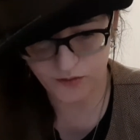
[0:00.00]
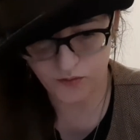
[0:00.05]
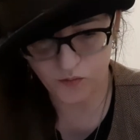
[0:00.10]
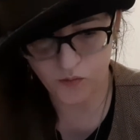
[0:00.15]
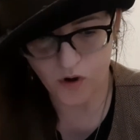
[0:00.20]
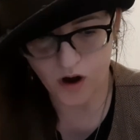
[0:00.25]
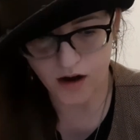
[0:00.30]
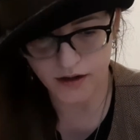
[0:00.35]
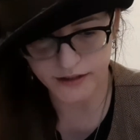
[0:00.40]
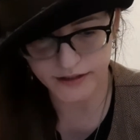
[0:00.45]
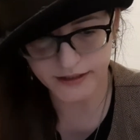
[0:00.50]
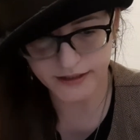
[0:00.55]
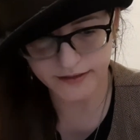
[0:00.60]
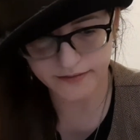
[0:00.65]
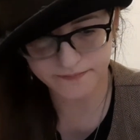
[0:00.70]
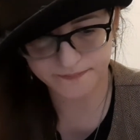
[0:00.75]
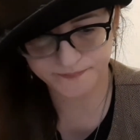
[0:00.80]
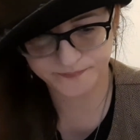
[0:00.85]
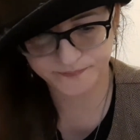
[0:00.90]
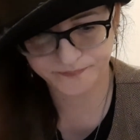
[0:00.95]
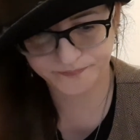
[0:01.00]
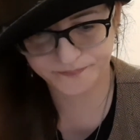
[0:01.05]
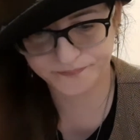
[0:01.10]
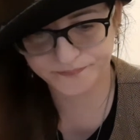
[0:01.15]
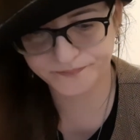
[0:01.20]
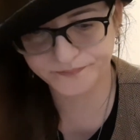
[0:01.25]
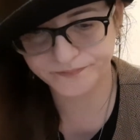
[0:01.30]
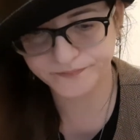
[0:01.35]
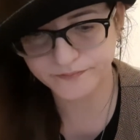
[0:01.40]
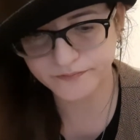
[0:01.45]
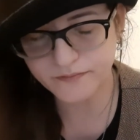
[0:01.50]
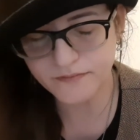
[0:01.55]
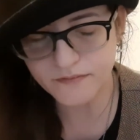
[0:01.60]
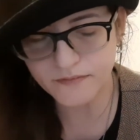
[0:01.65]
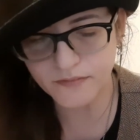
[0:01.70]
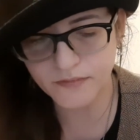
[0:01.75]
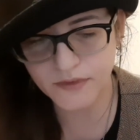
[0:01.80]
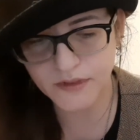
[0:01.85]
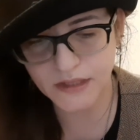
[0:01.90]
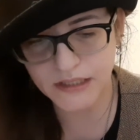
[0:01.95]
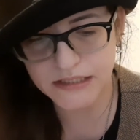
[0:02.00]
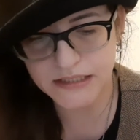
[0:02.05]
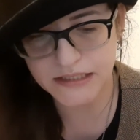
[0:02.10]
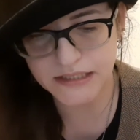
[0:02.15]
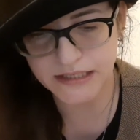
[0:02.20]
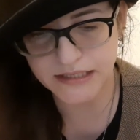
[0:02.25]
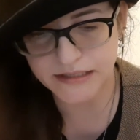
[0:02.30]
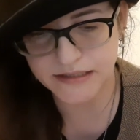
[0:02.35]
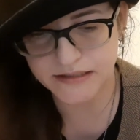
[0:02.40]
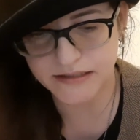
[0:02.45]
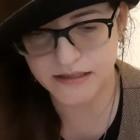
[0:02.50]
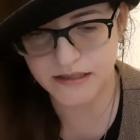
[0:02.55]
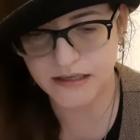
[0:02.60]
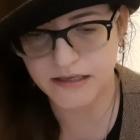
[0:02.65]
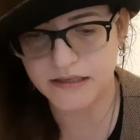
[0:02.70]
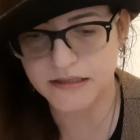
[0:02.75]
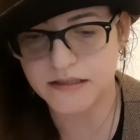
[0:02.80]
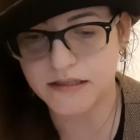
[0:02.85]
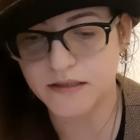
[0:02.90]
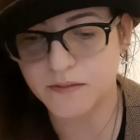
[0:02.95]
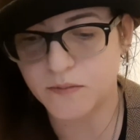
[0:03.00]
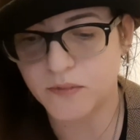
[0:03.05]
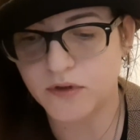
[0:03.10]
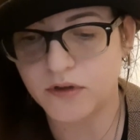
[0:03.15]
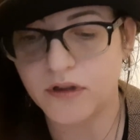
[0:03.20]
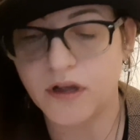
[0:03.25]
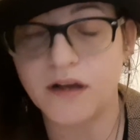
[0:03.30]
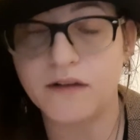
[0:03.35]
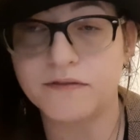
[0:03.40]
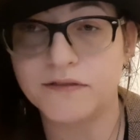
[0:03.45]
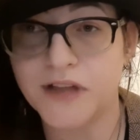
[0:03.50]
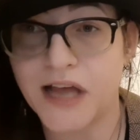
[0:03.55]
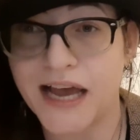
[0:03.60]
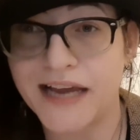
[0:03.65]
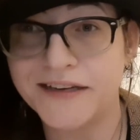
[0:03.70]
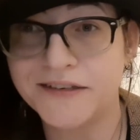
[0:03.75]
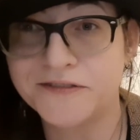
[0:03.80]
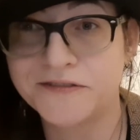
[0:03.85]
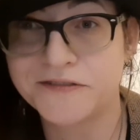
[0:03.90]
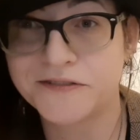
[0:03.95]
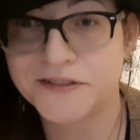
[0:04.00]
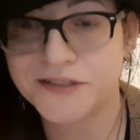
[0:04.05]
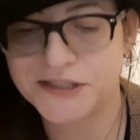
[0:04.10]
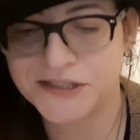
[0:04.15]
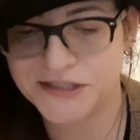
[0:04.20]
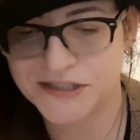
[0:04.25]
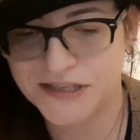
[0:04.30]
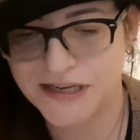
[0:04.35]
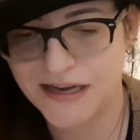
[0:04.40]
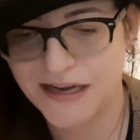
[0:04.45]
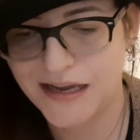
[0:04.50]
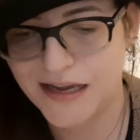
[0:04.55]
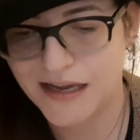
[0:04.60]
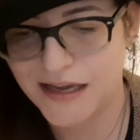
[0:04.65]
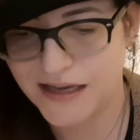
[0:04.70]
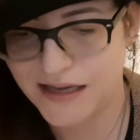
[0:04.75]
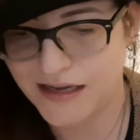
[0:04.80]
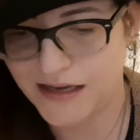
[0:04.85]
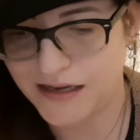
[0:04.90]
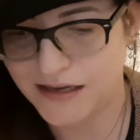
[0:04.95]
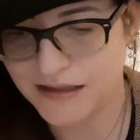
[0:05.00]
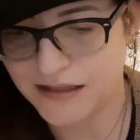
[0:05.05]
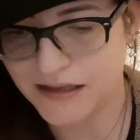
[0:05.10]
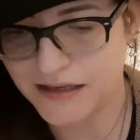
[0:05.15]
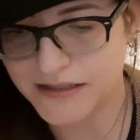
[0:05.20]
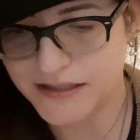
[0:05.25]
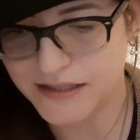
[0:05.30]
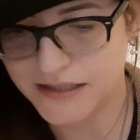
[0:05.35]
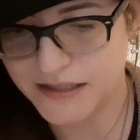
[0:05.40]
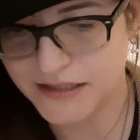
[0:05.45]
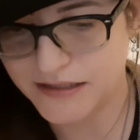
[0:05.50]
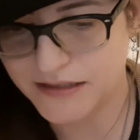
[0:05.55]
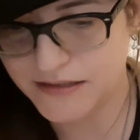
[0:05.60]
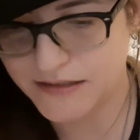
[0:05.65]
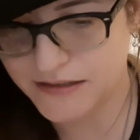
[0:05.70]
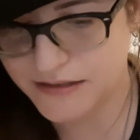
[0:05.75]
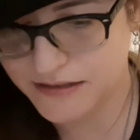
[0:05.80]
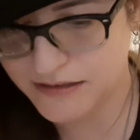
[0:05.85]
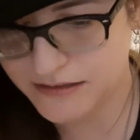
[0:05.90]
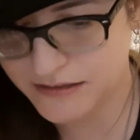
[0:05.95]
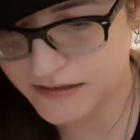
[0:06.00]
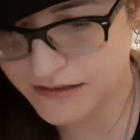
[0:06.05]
water. This is the symbol of life. It cleanses,